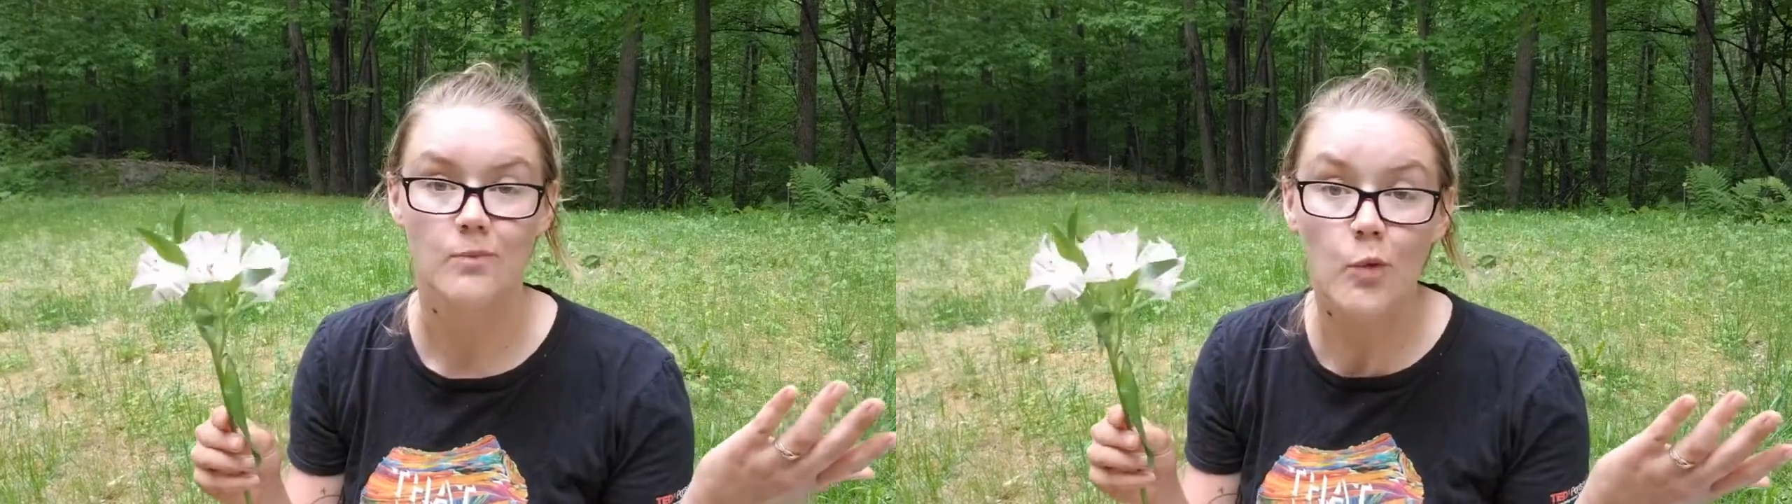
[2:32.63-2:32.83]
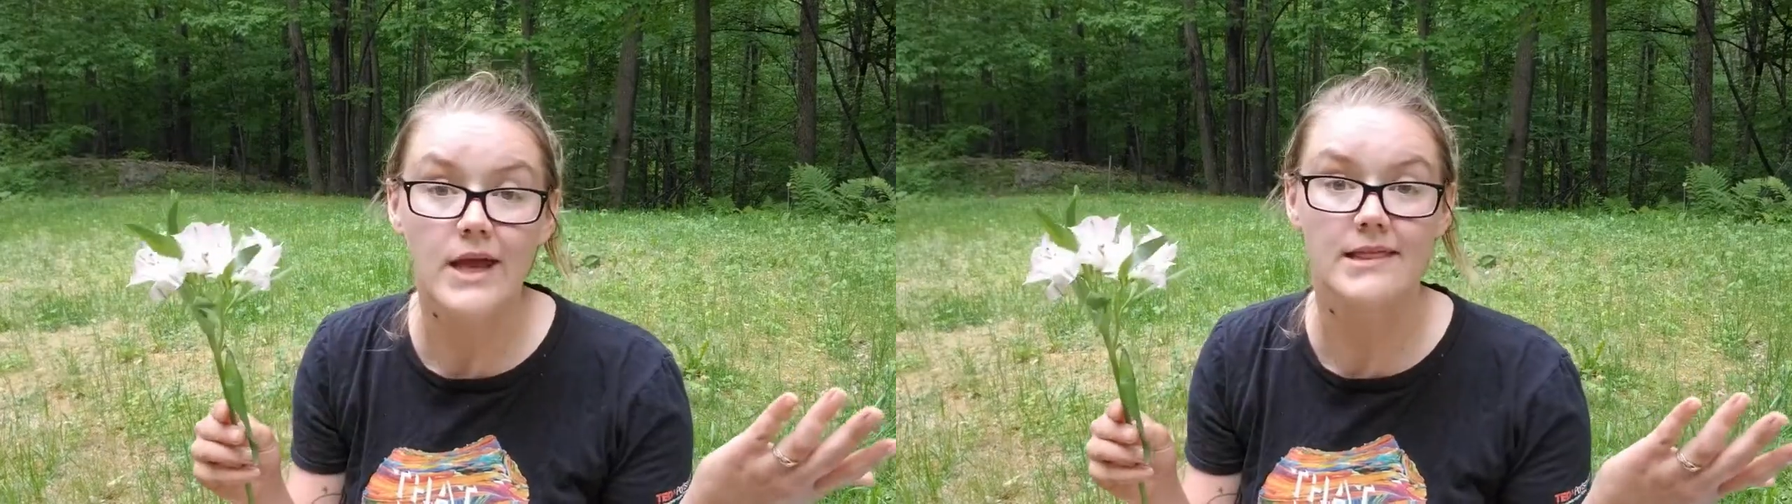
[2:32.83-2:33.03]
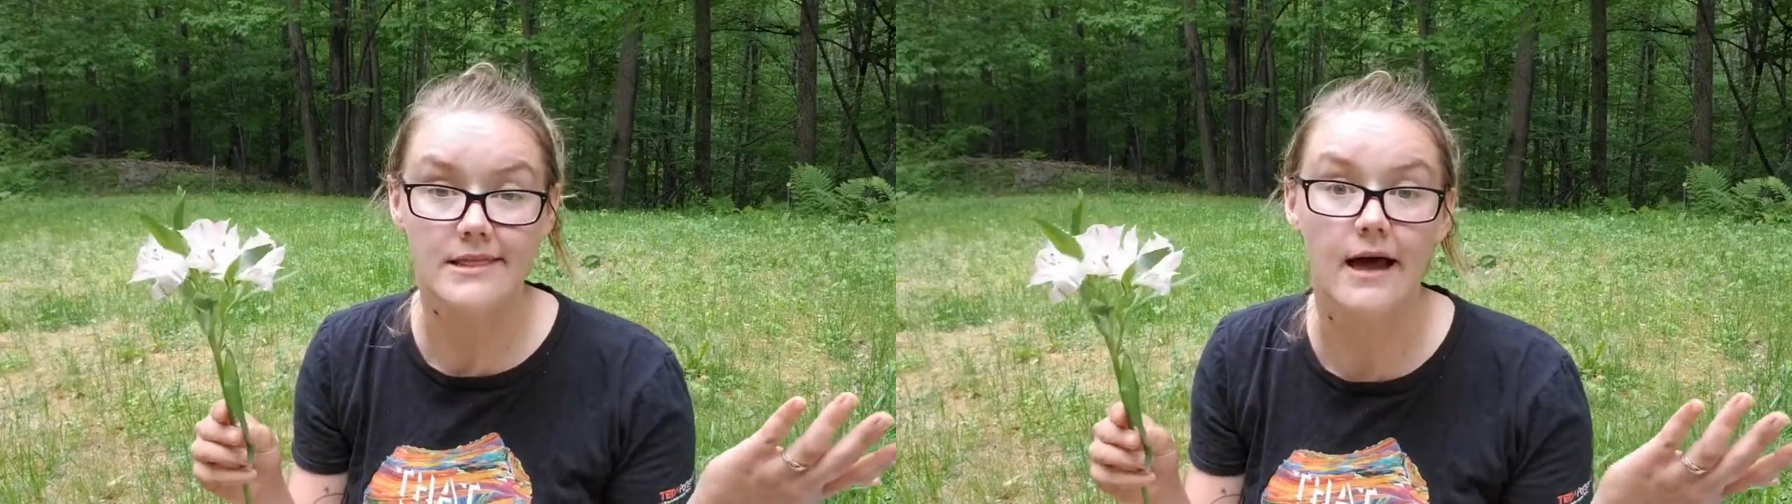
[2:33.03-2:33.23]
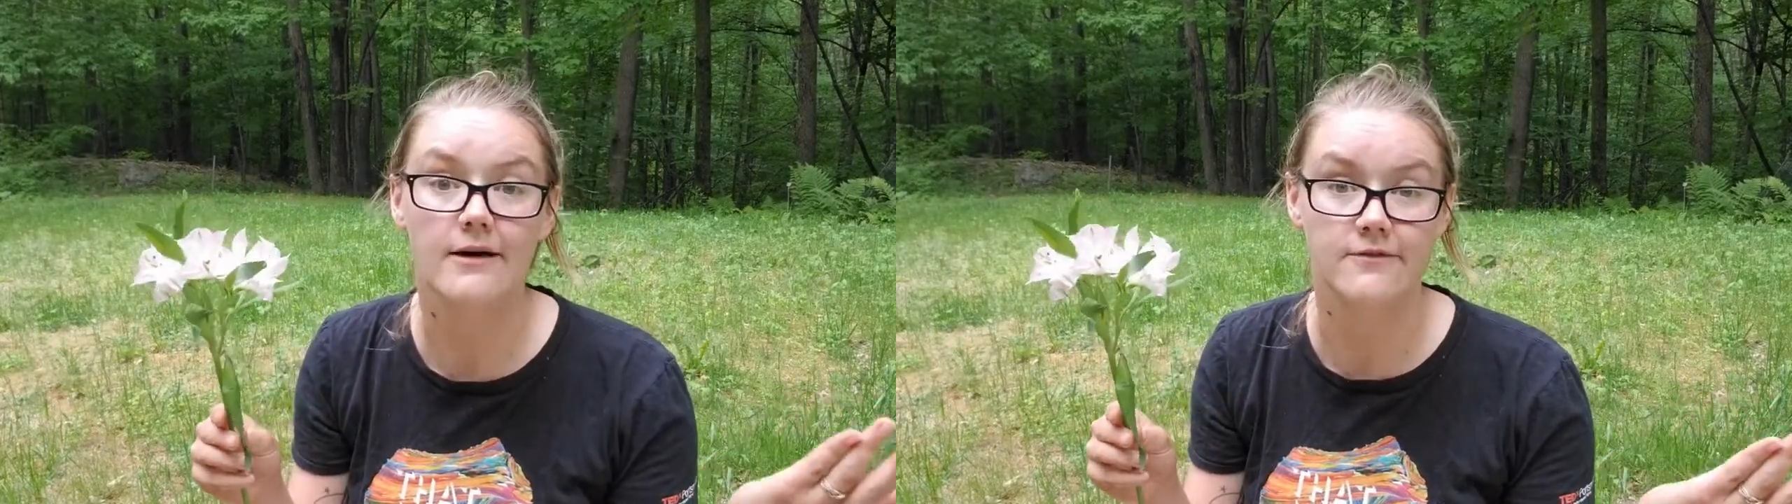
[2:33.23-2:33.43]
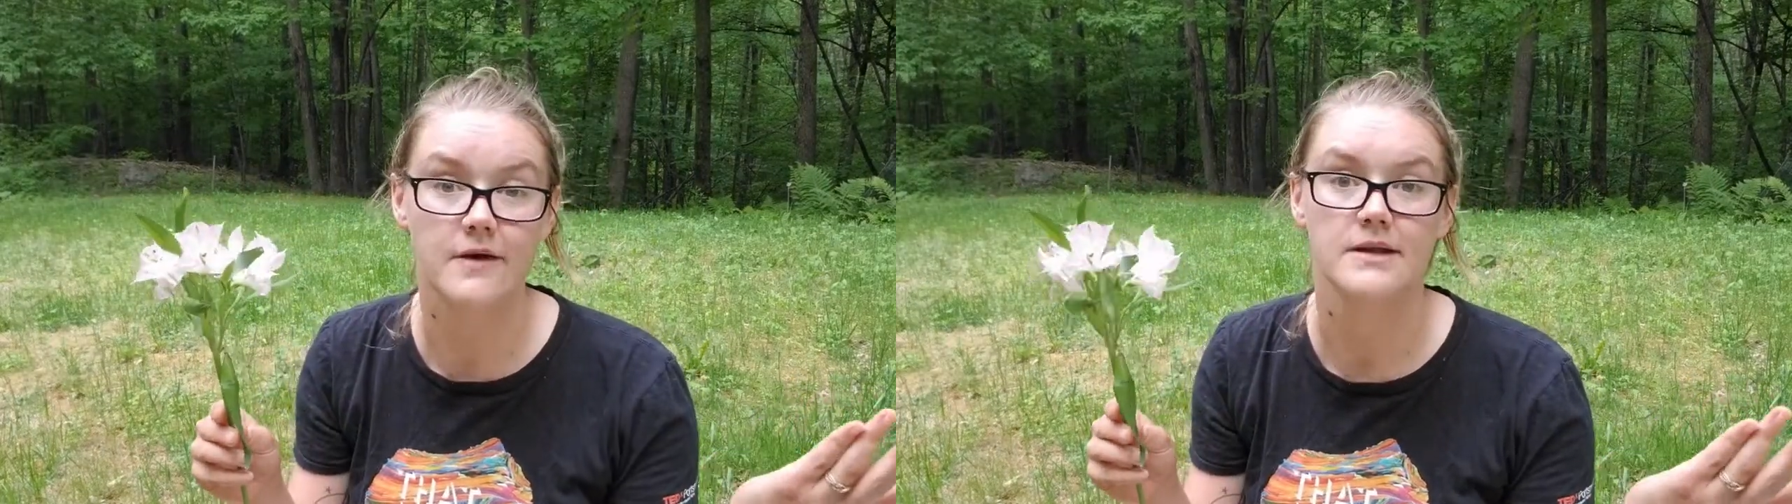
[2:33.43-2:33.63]
we
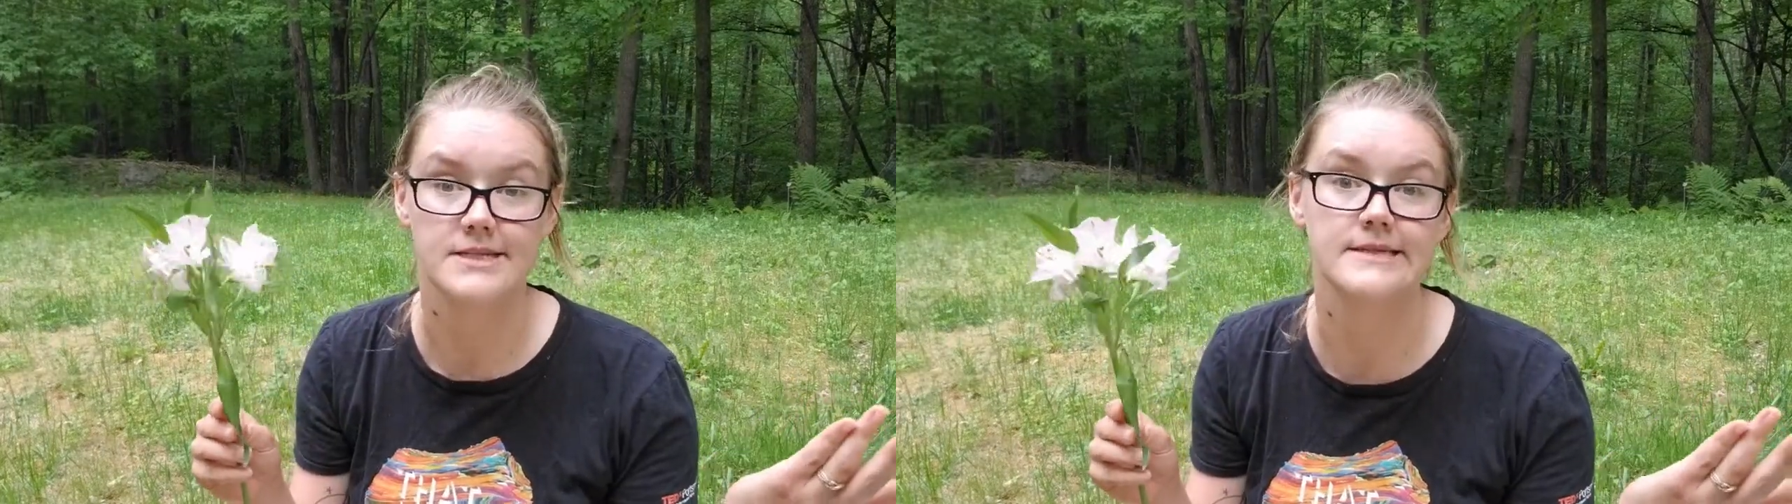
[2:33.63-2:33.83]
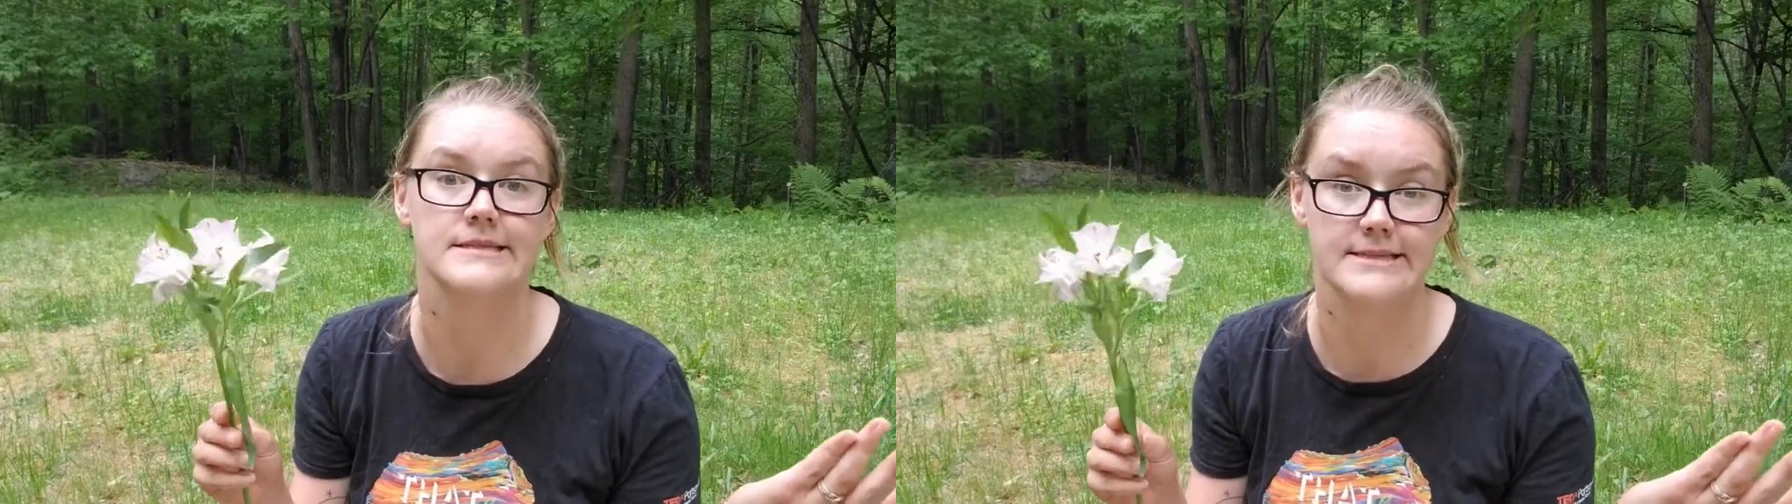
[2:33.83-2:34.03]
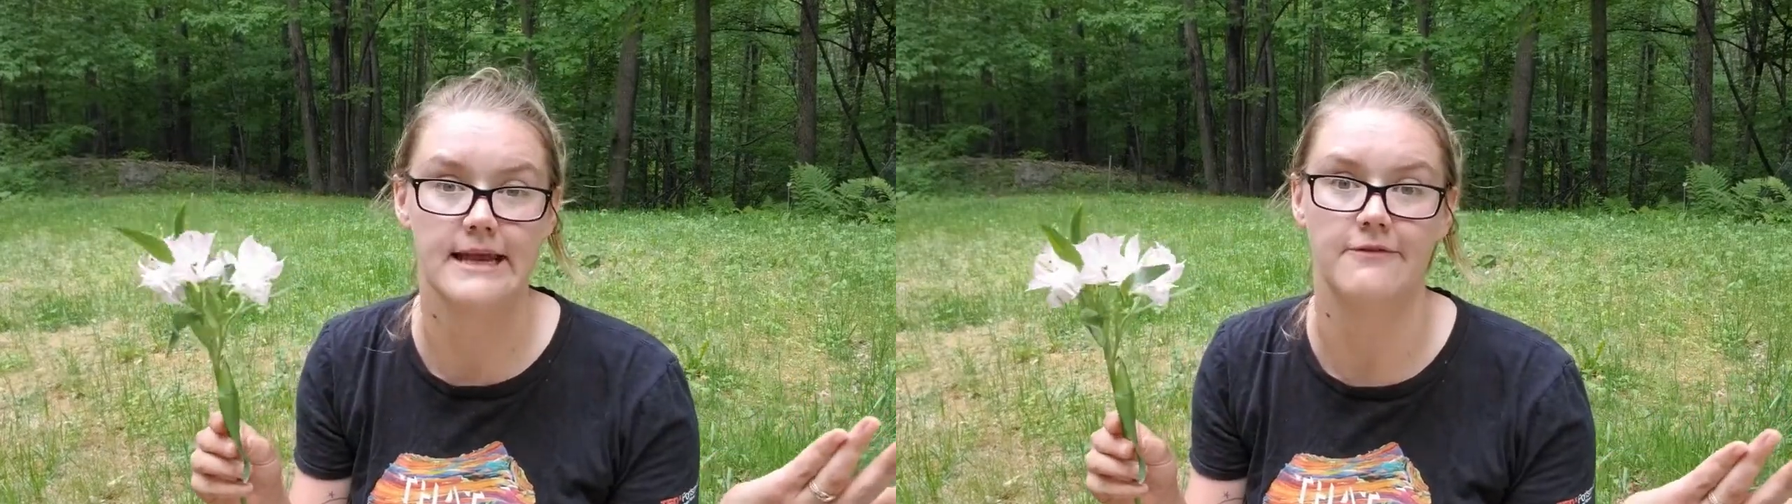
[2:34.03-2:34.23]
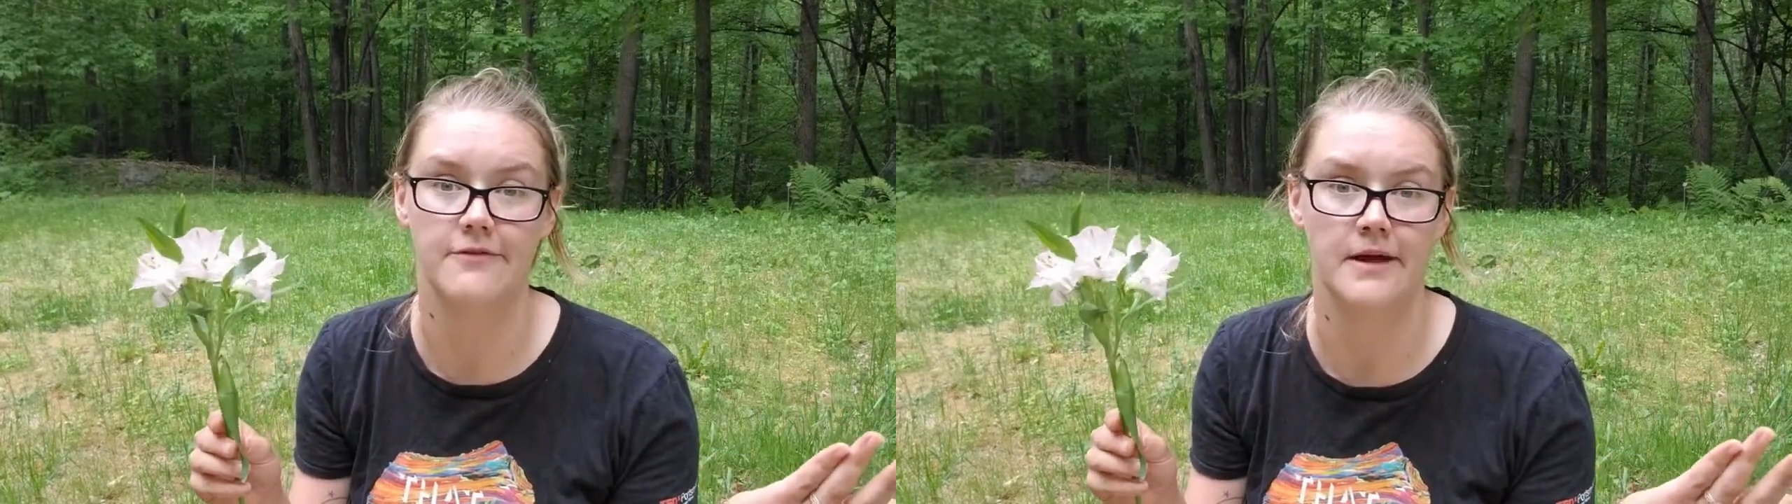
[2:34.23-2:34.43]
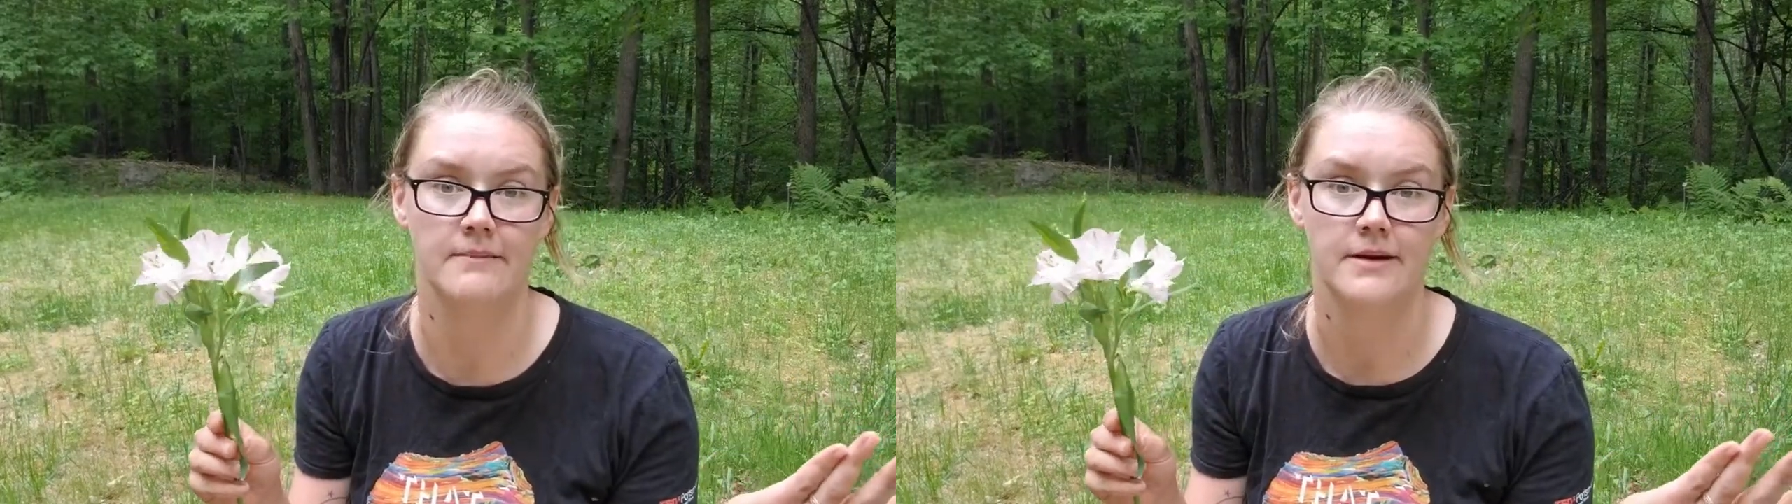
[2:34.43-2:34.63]
love to sniff
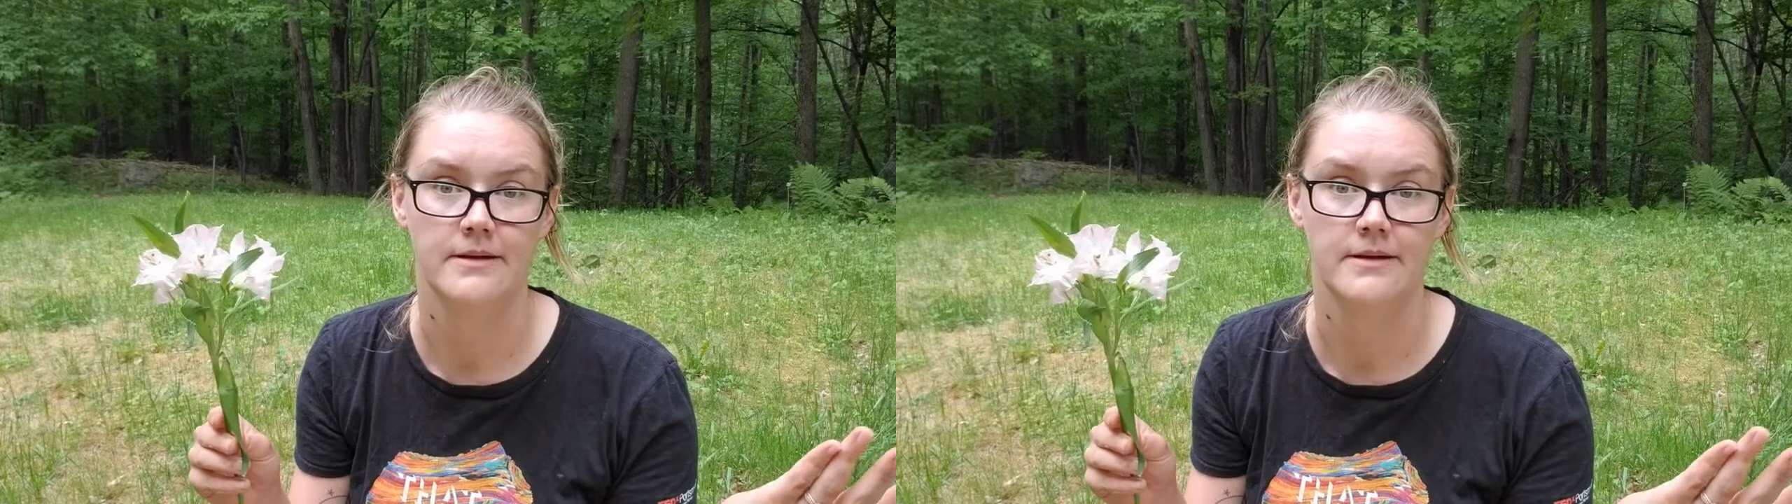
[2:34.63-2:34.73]
them.